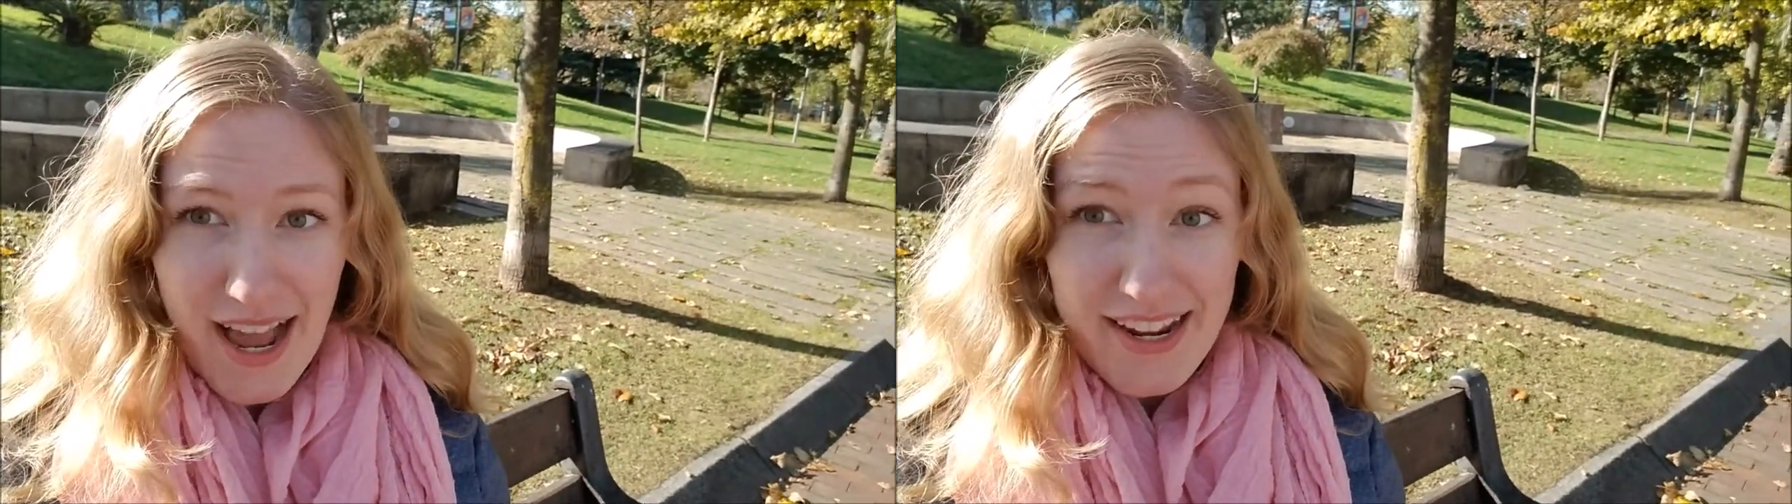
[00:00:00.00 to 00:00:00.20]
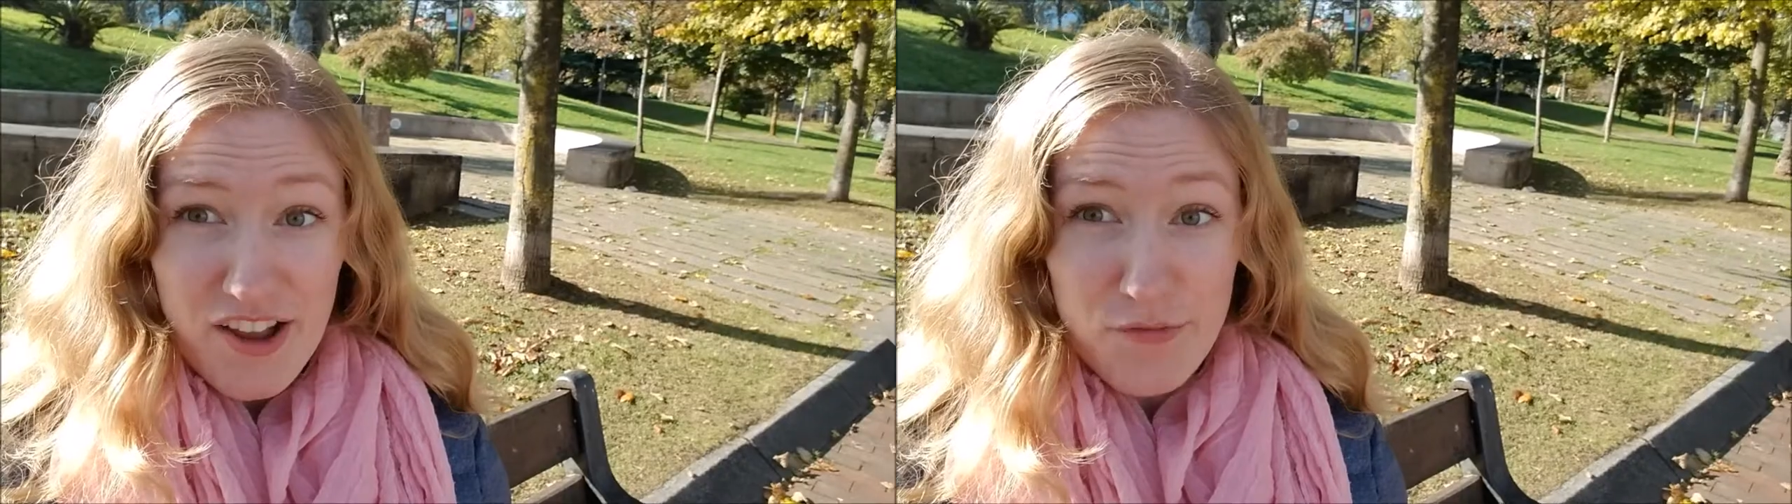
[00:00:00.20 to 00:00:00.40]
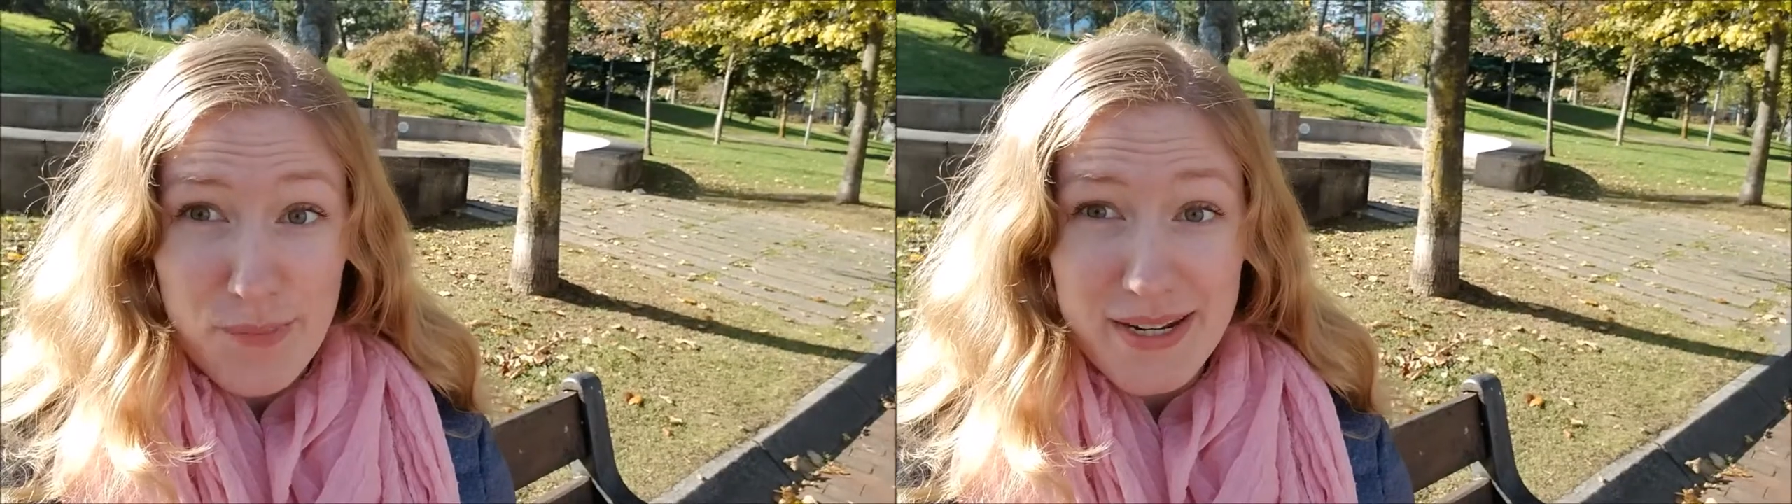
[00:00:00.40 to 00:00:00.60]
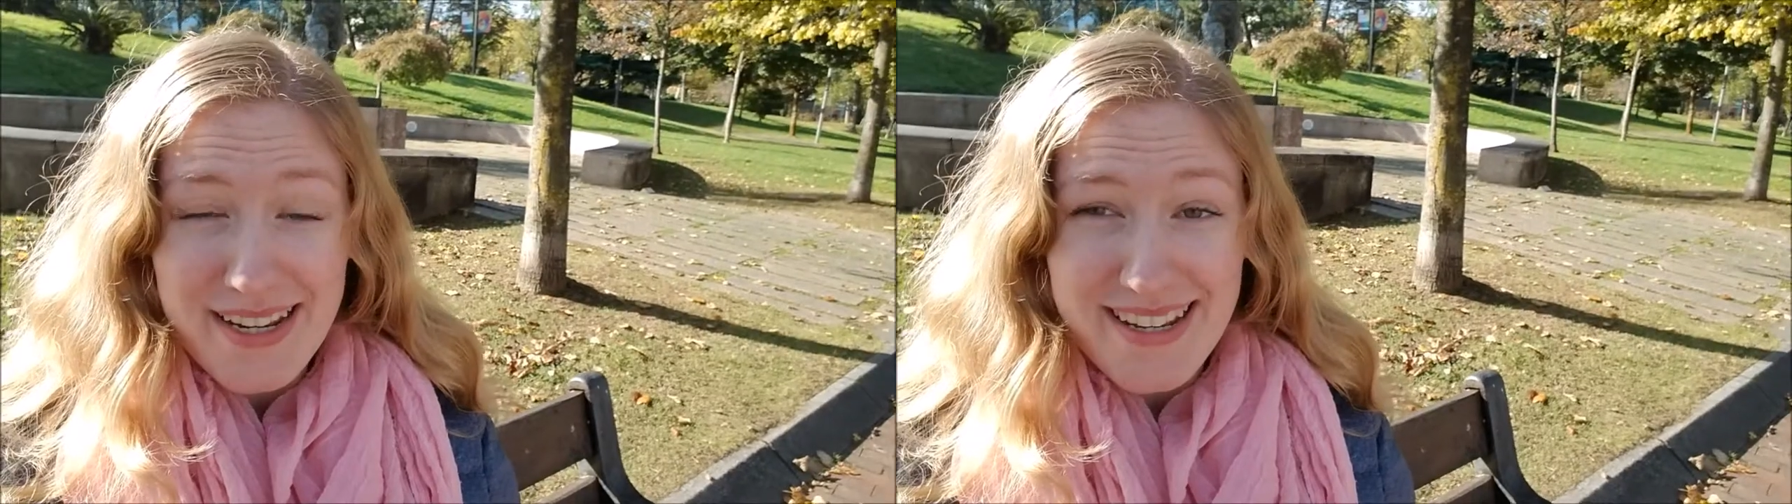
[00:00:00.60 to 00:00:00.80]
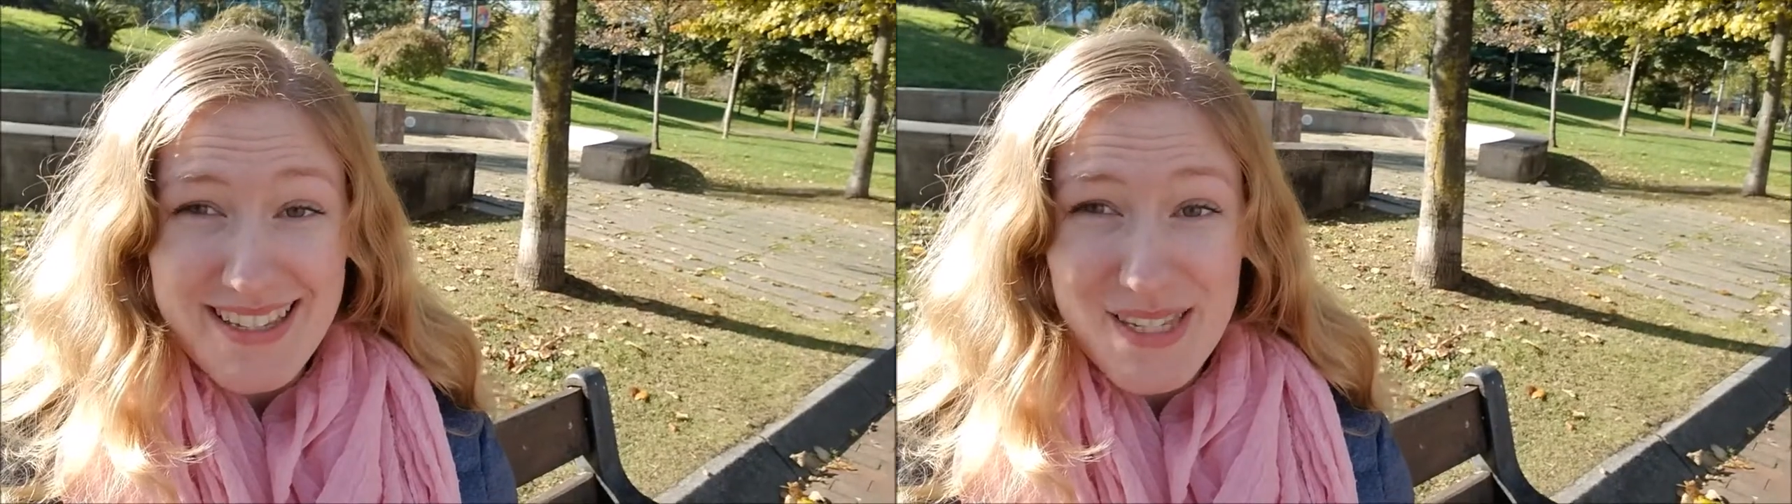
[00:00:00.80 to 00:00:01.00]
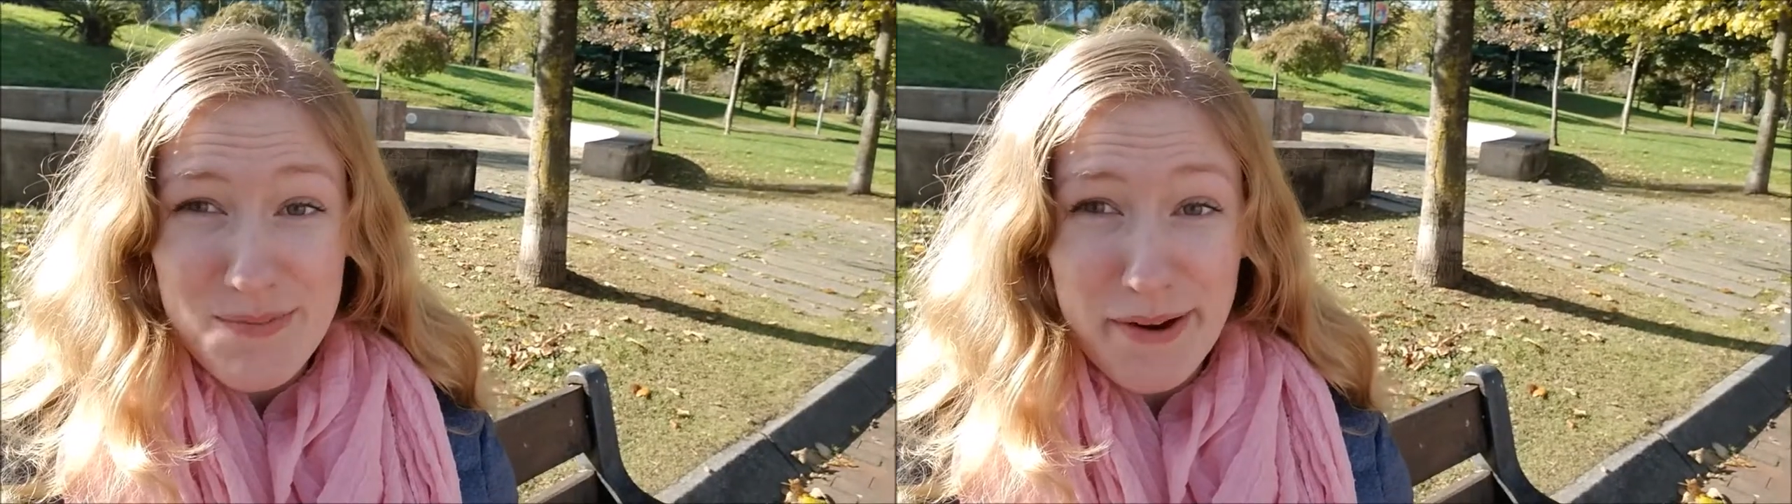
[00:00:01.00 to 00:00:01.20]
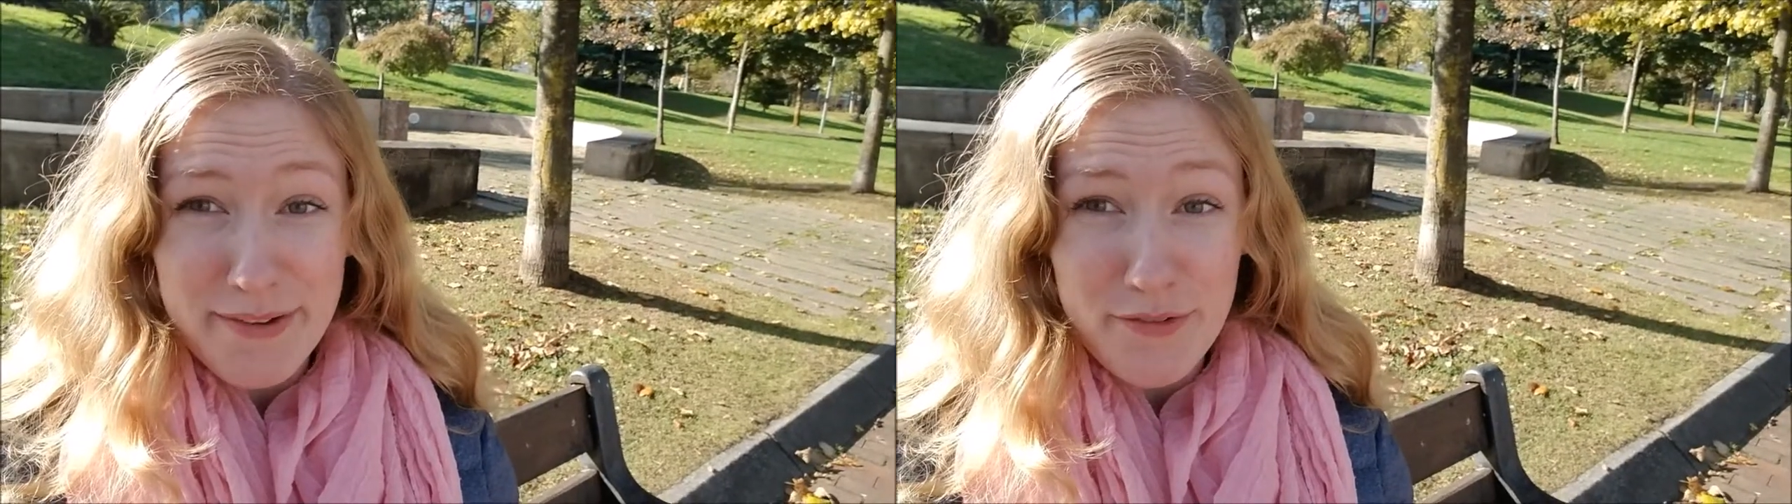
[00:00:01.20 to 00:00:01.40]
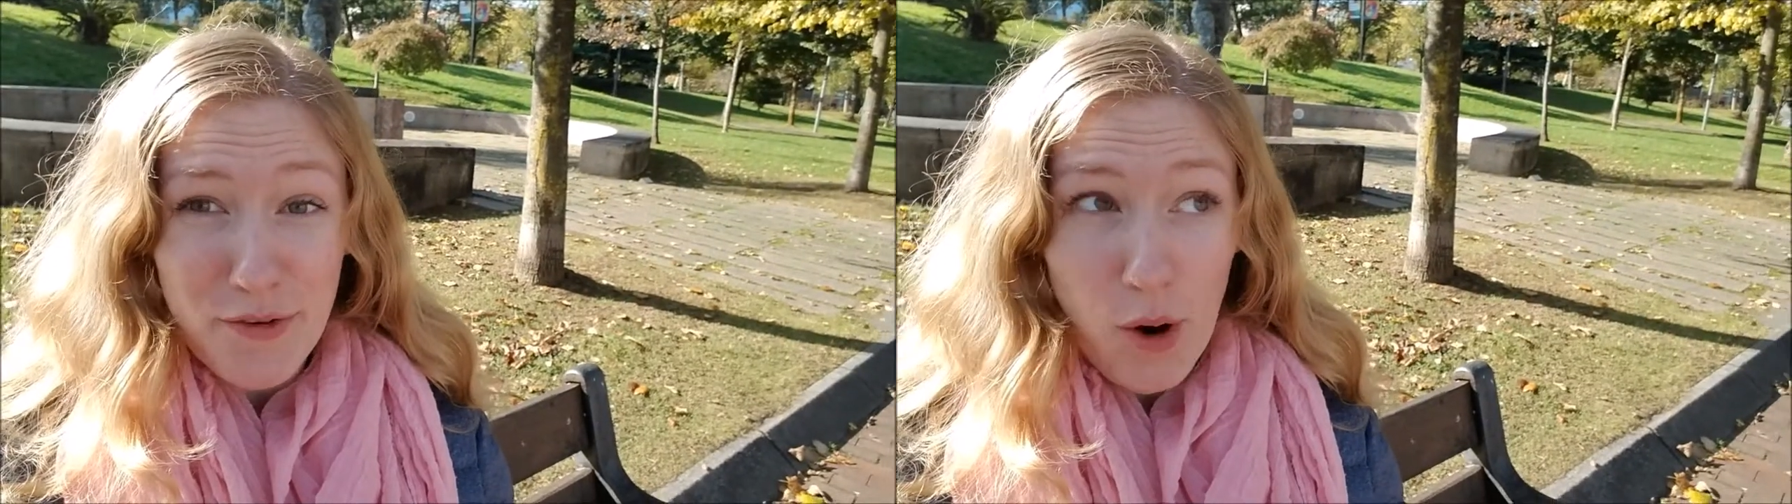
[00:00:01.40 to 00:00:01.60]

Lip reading: and I have been in Spain